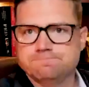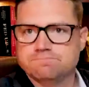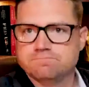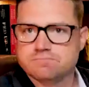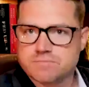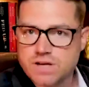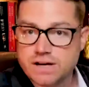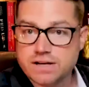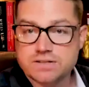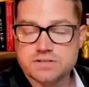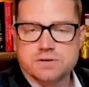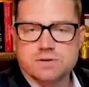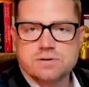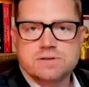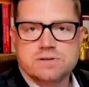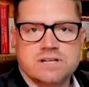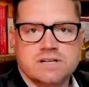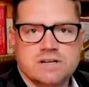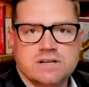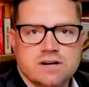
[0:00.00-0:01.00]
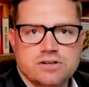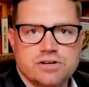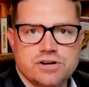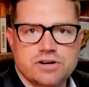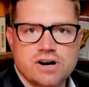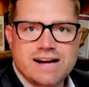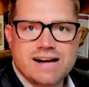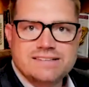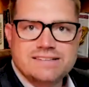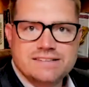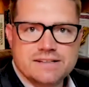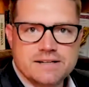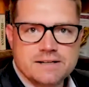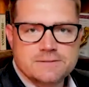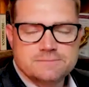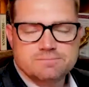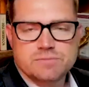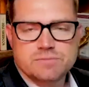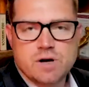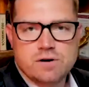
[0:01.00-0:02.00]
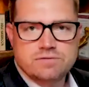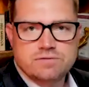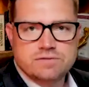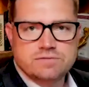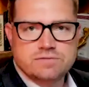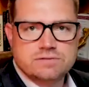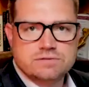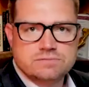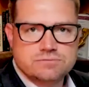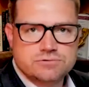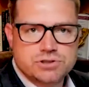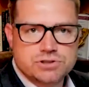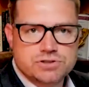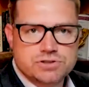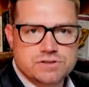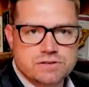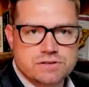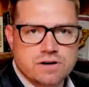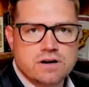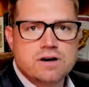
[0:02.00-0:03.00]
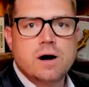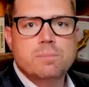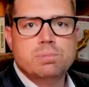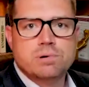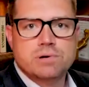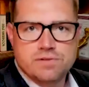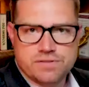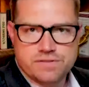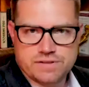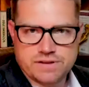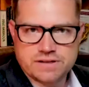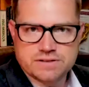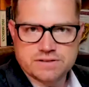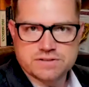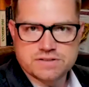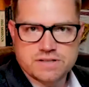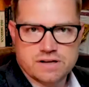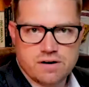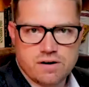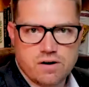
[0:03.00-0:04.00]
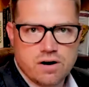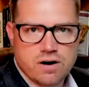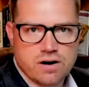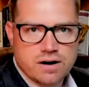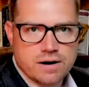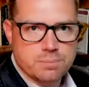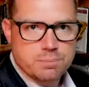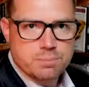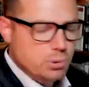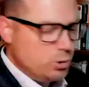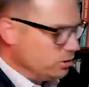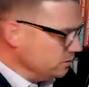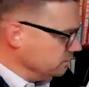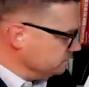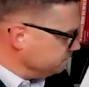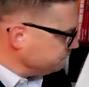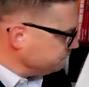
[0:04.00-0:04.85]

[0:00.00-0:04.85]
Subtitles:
Okay, so good idea of just a couple of things that are important.